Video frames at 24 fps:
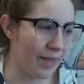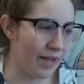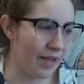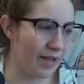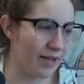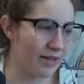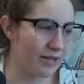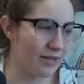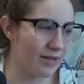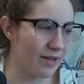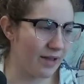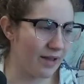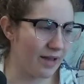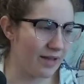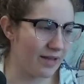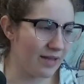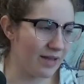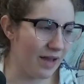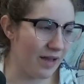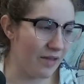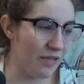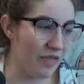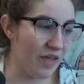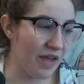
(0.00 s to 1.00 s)

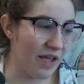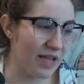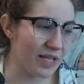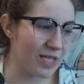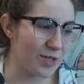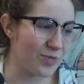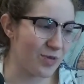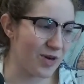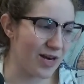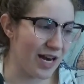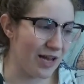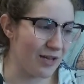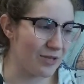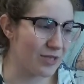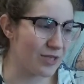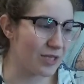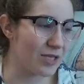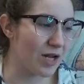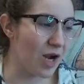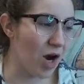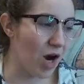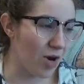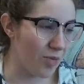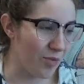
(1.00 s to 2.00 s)
I think it's
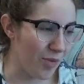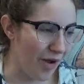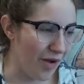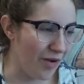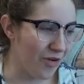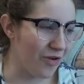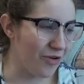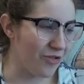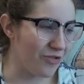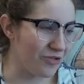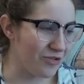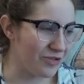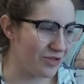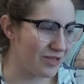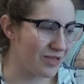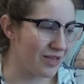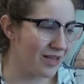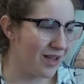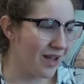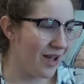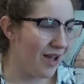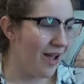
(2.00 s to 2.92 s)
pronounced carbuncles.